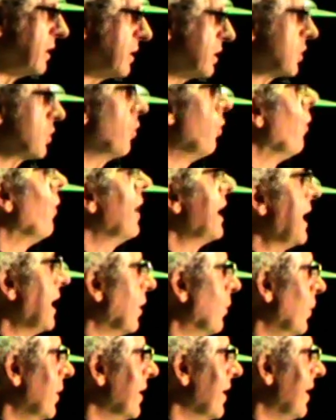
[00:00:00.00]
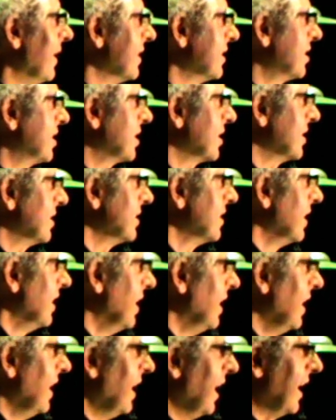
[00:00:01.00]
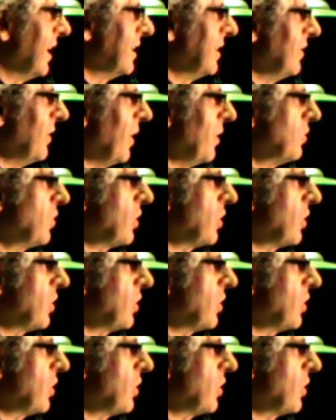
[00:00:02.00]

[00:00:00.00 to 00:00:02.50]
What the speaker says: is toying with us and you know,